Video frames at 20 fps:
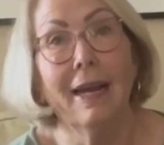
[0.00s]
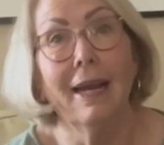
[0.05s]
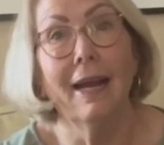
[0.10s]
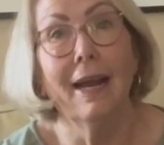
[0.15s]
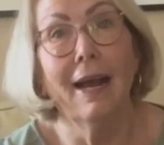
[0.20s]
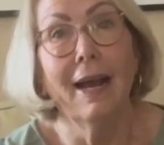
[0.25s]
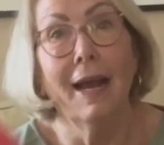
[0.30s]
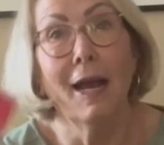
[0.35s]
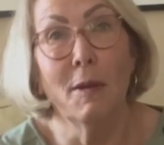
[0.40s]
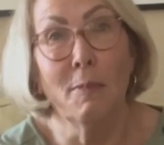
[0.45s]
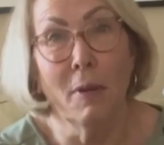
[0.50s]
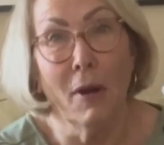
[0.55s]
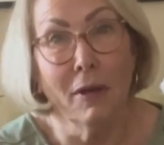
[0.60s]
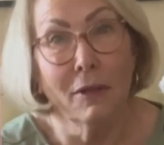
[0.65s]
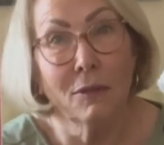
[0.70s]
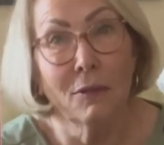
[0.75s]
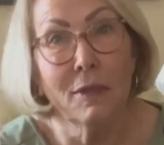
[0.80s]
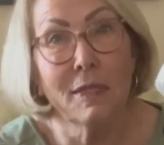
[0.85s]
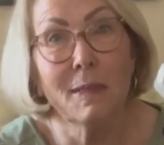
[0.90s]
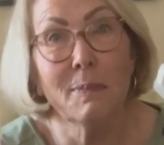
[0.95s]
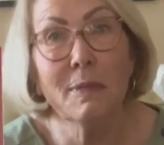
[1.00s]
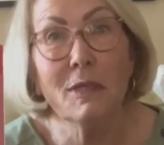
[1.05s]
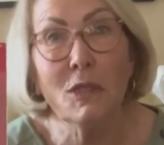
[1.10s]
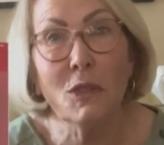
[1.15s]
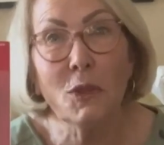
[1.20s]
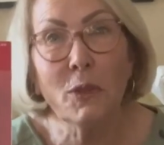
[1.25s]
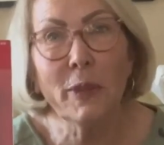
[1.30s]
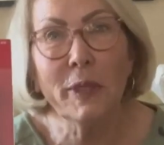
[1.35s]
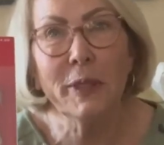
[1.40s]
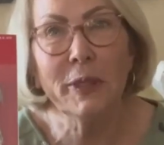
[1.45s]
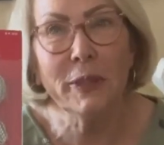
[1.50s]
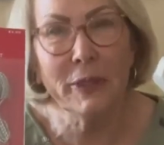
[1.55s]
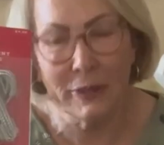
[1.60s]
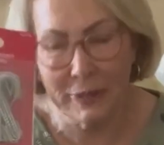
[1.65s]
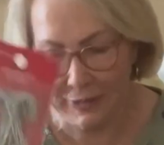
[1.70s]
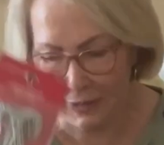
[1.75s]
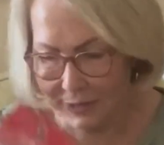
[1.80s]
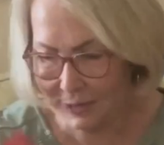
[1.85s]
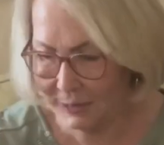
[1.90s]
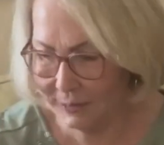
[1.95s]
I bought Christmas tree
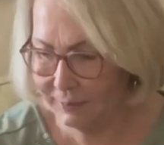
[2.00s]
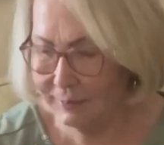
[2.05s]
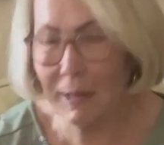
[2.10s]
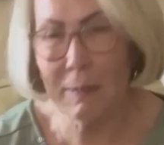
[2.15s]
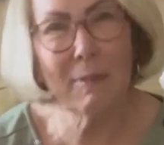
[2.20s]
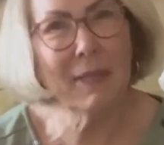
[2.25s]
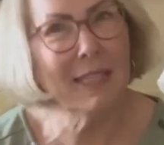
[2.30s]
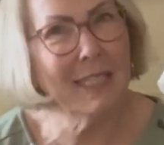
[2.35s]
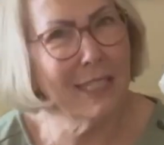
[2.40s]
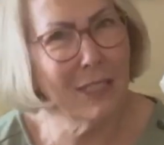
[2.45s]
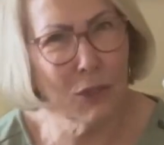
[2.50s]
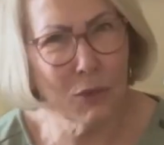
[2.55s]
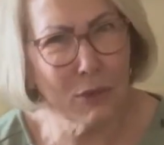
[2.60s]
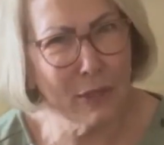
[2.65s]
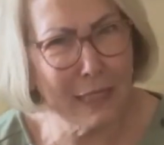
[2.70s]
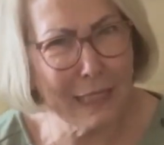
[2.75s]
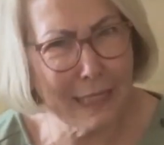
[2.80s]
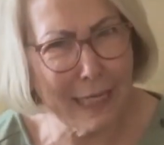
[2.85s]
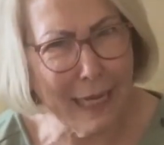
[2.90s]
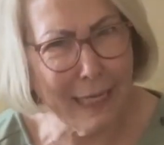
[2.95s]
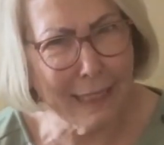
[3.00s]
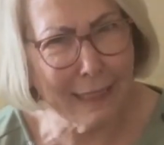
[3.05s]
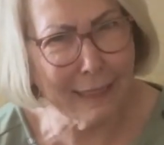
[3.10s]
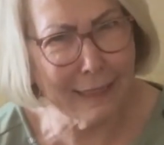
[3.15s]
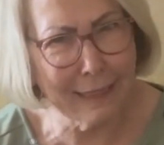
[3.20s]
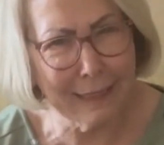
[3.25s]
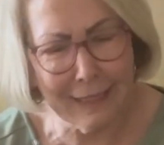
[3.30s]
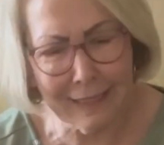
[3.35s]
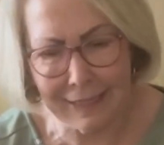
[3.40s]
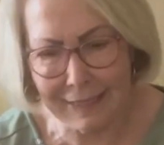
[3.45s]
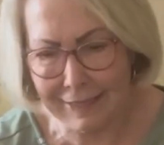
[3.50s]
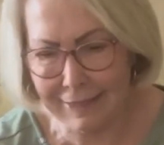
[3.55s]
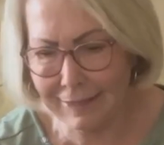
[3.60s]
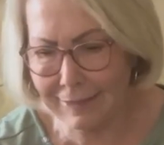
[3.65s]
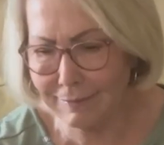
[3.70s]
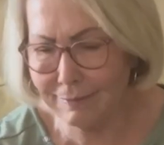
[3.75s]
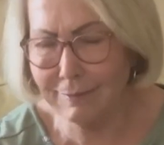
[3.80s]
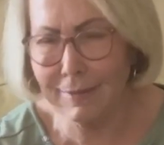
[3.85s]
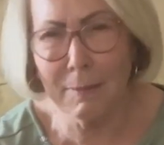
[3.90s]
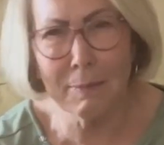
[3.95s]
hooks. I mean, these are exciting
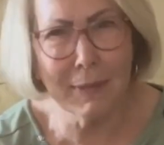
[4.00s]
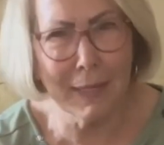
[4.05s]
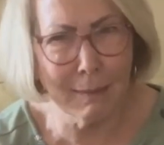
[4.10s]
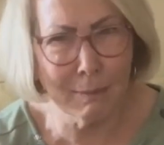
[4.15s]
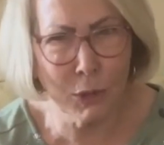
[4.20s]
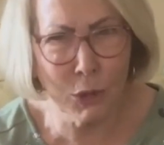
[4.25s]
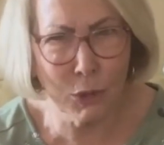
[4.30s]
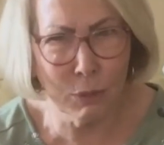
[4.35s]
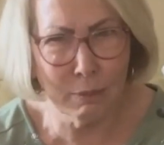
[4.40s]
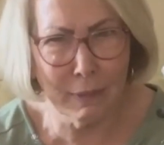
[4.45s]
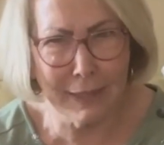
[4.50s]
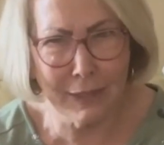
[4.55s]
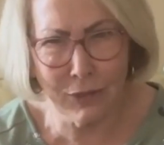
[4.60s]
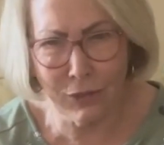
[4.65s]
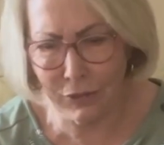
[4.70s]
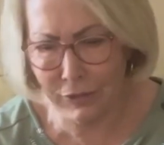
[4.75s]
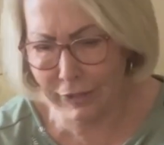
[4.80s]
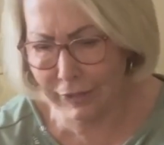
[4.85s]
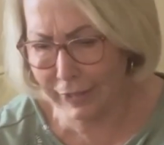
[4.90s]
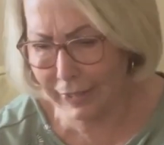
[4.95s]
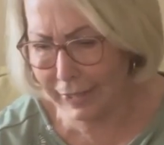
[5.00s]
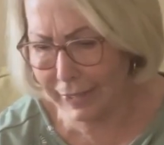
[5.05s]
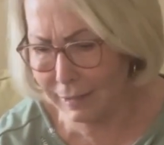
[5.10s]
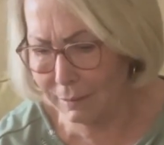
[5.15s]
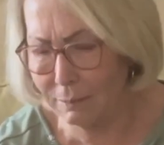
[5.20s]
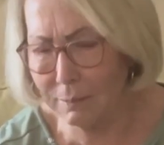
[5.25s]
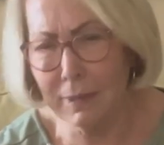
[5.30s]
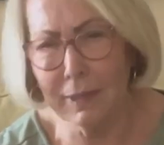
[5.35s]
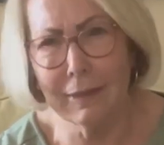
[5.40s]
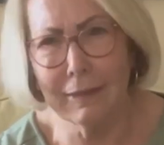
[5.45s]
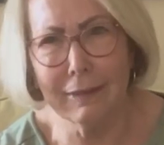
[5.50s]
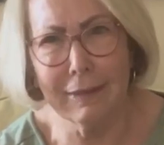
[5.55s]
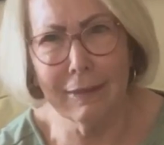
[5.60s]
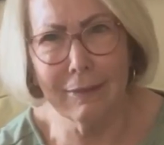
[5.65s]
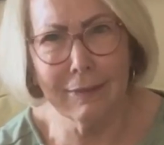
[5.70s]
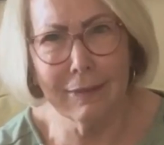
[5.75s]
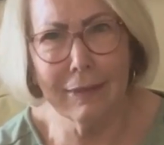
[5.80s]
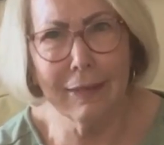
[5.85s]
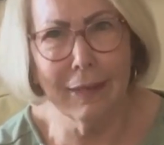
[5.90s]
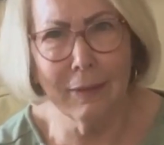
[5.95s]
things. I mean, I'm sure my Target had them, but
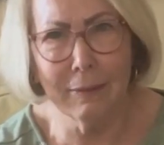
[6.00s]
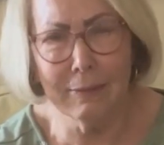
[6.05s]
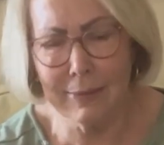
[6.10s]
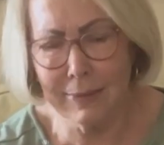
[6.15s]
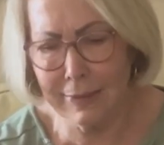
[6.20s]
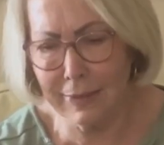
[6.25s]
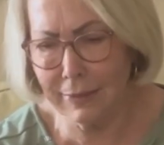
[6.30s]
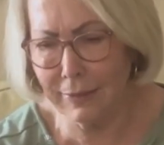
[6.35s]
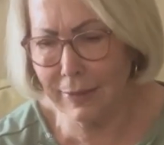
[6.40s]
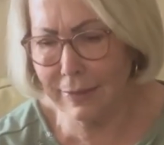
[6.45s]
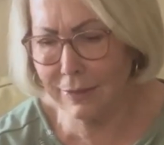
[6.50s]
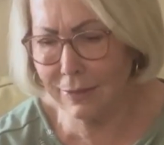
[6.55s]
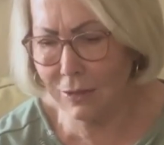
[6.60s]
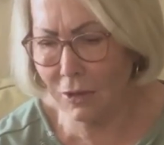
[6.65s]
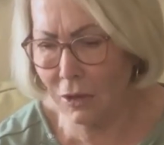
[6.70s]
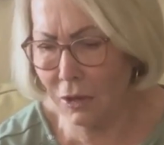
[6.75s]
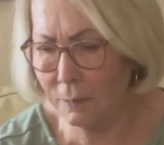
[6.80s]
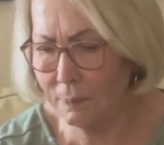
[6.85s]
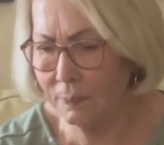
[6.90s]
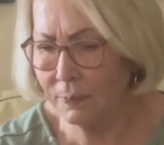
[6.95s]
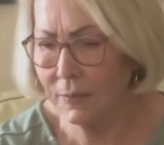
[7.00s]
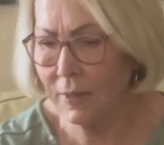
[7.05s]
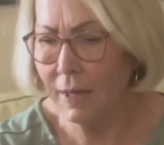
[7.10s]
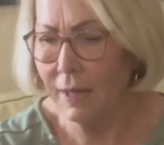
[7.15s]
I was there, I saw them.